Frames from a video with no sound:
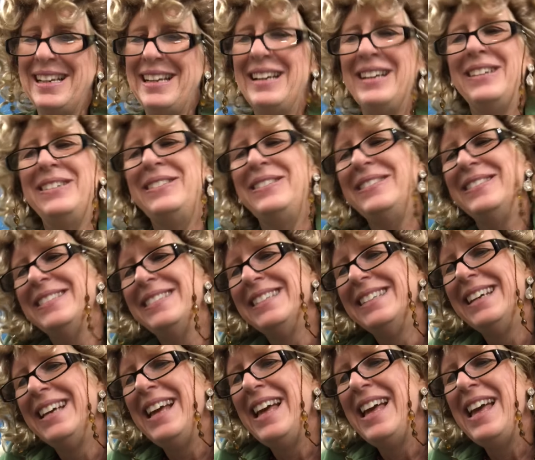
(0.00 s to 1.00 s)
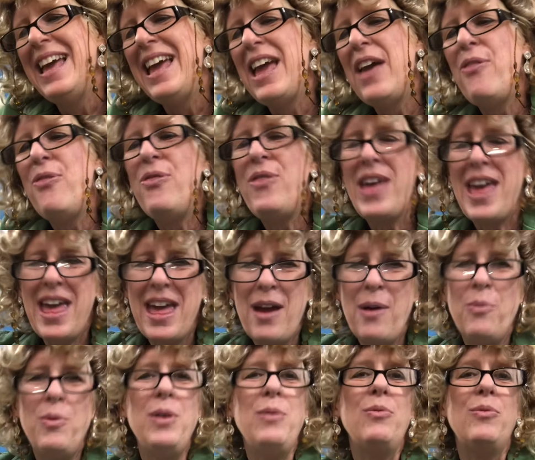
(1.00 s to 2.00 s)
And there
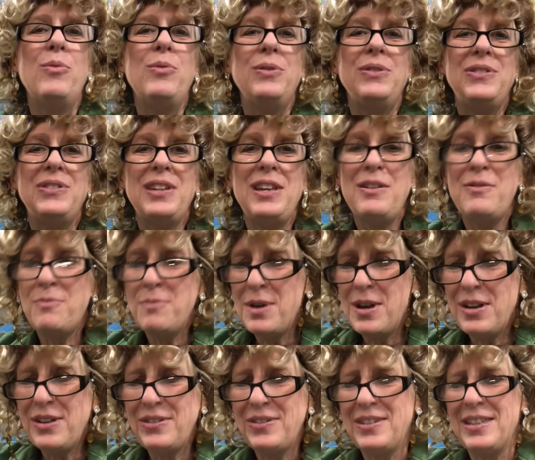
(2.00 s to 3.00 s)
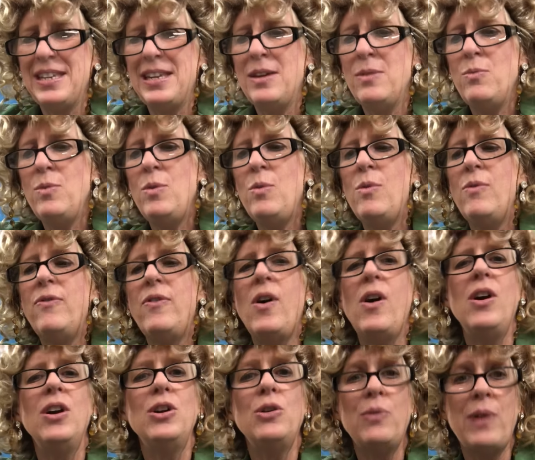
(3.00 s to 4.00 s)
we will receive mercy and we will
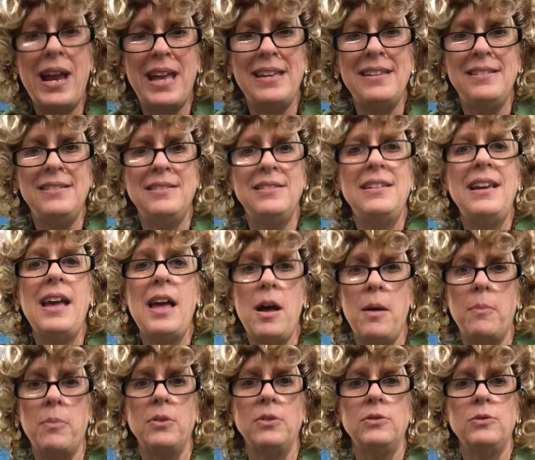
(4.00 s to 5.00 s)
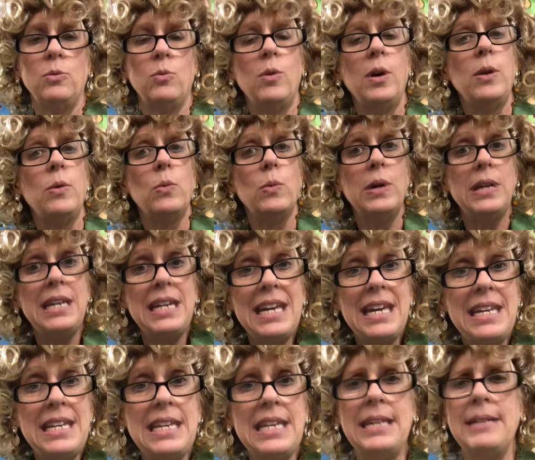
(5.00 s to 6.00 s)
find grace to help us when we
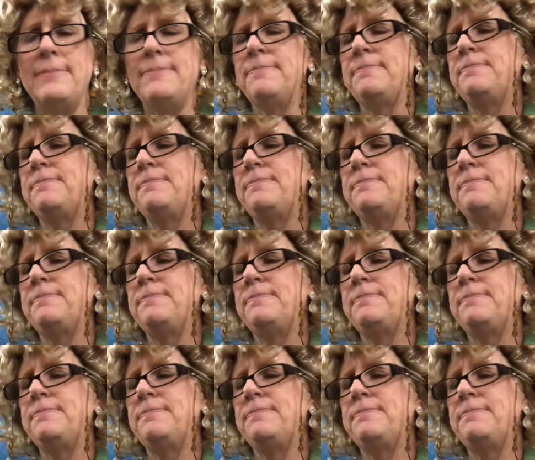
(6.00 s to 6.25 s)
need it.